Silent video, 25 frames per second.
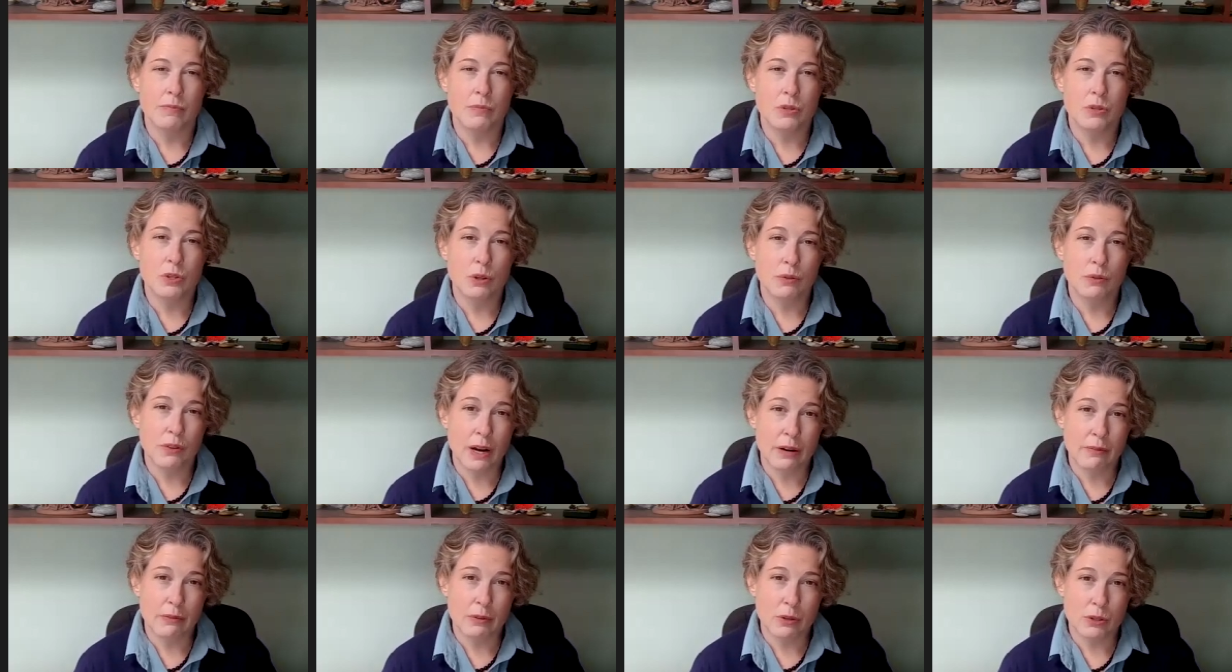
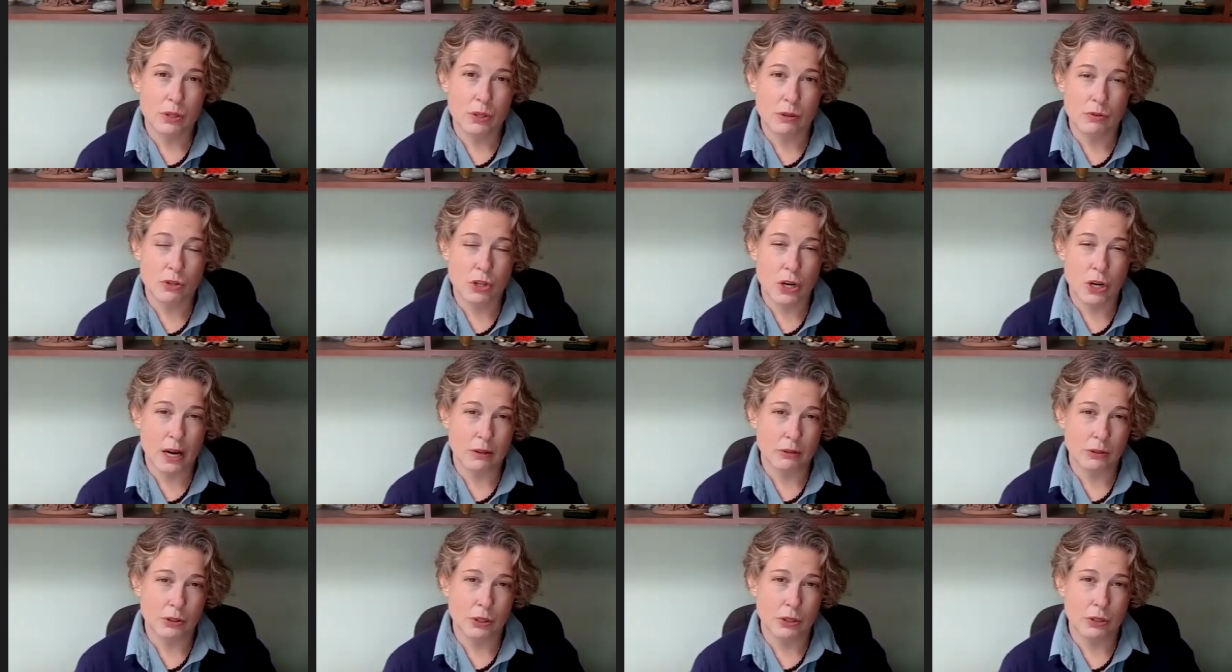survivors of
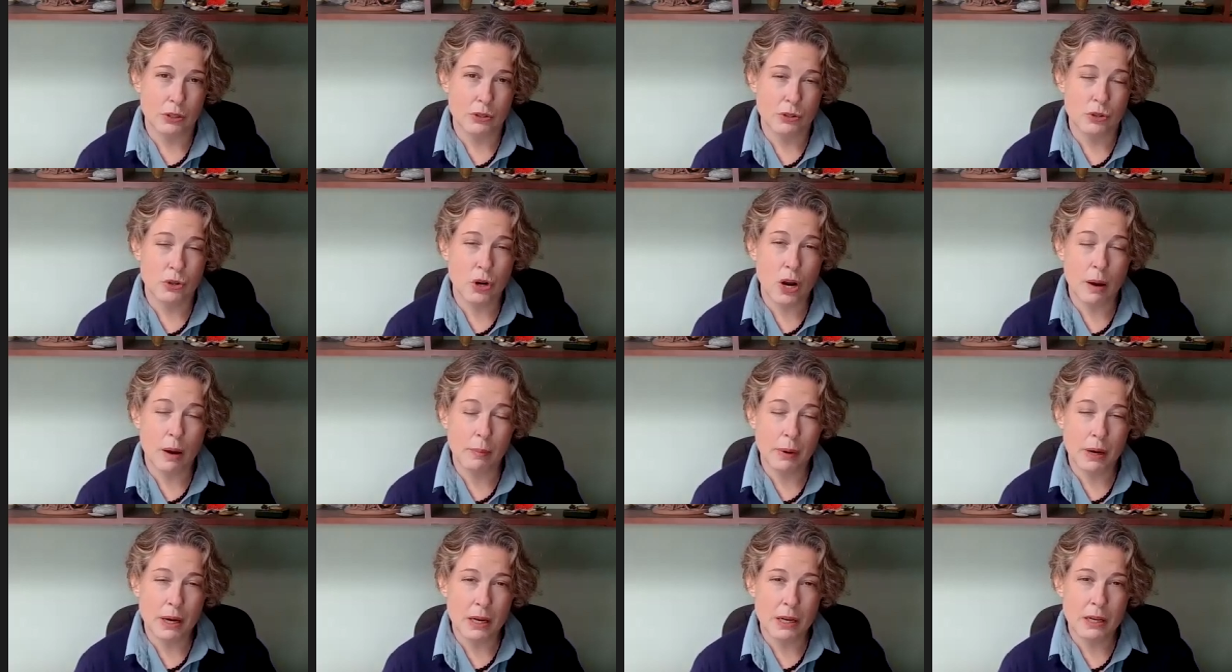childhood
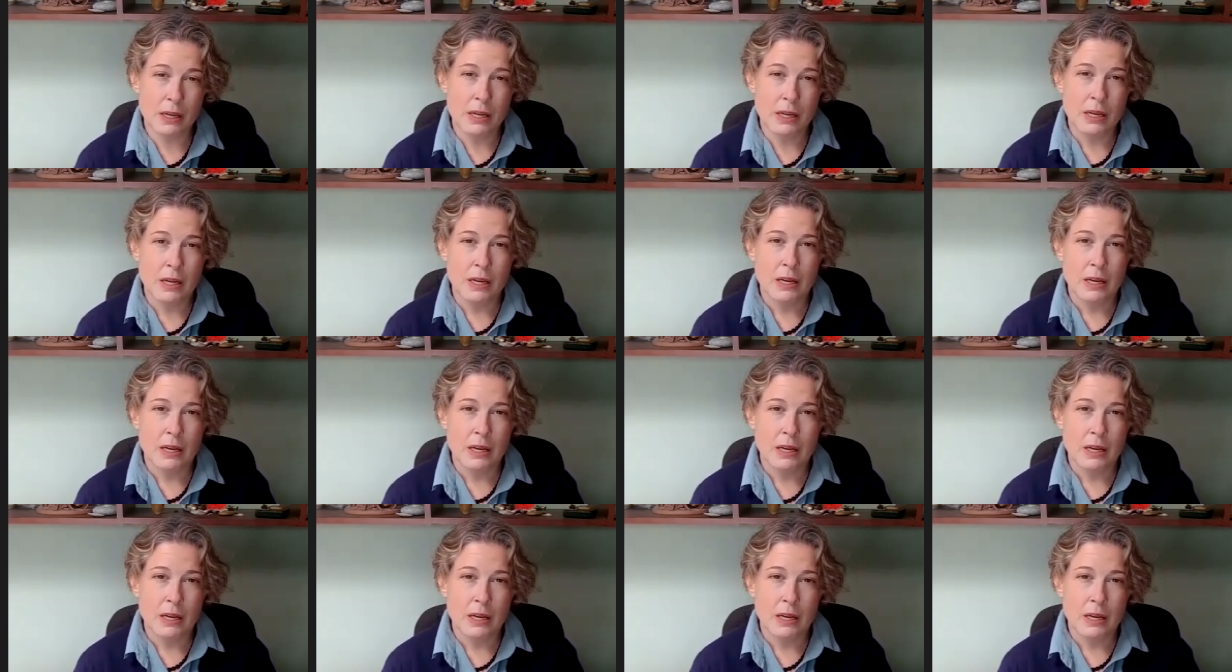trauma